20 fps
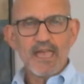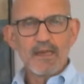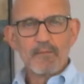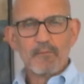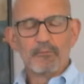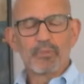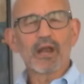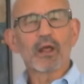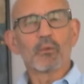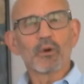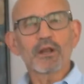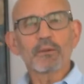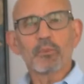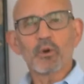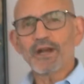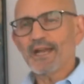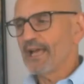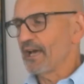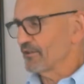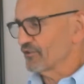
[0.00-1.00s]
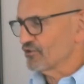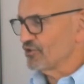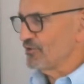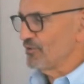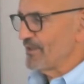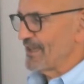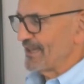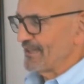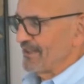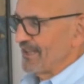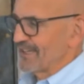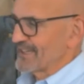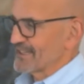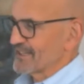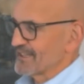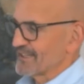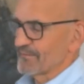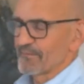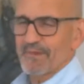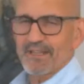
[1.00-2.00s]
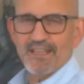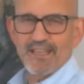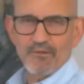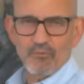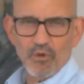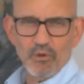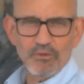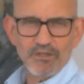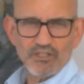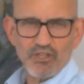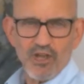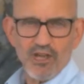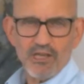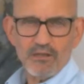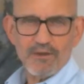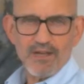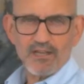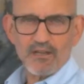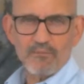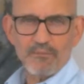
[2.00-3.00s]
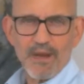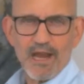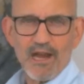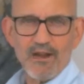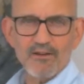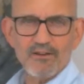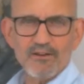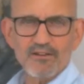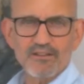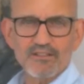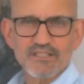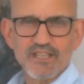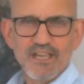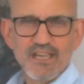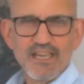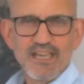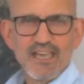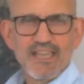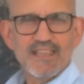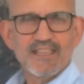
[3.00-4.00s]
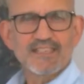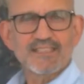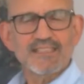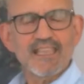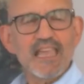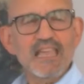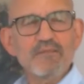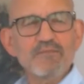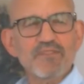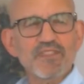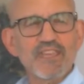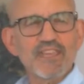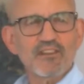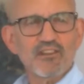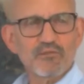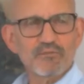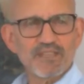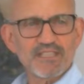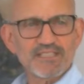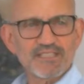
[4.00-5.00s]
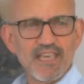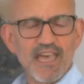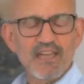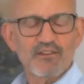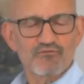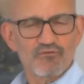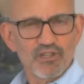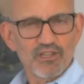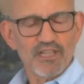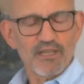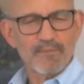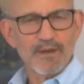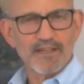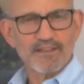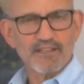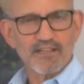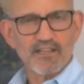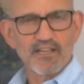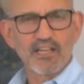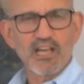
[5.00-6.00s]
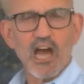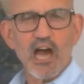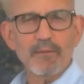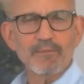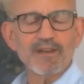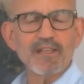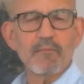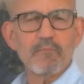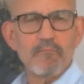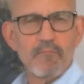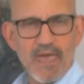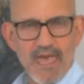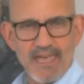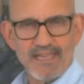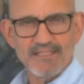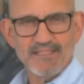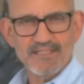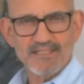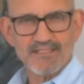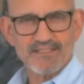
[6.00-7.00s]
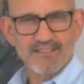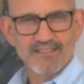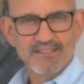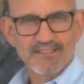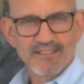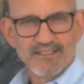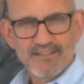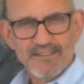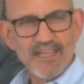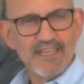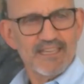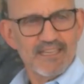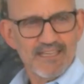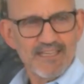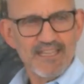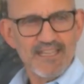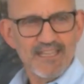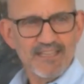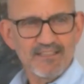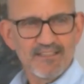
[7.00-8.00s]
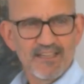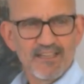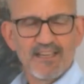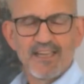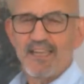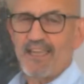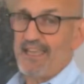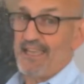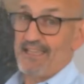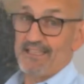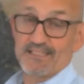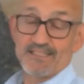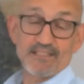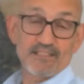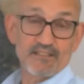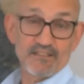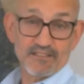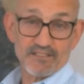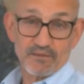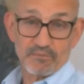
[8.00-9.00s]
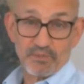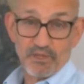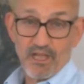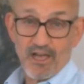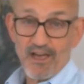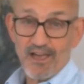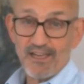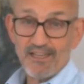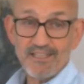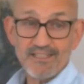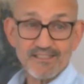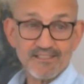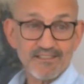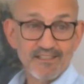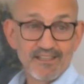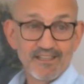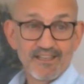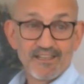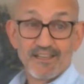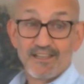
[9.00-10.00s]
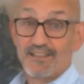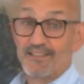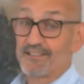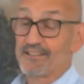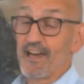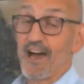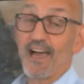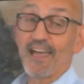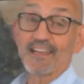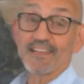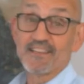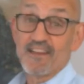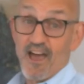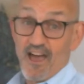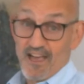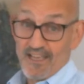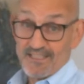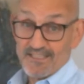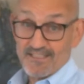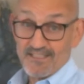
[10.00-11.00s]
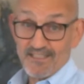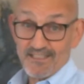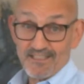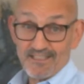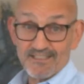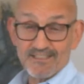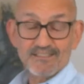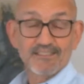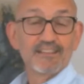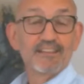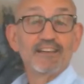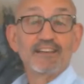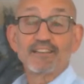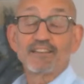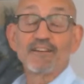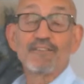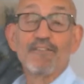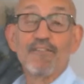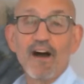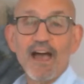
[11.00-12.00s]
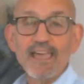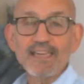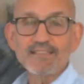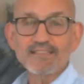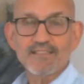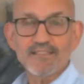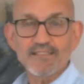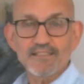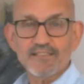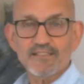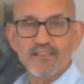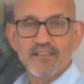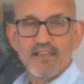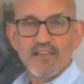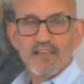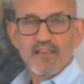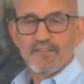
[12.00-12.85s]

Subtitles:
But I want to point out too that when we talk about comparators, the same thing could be said really about the concomitant meds that you need, ancillary supplies, diagnostics, devices.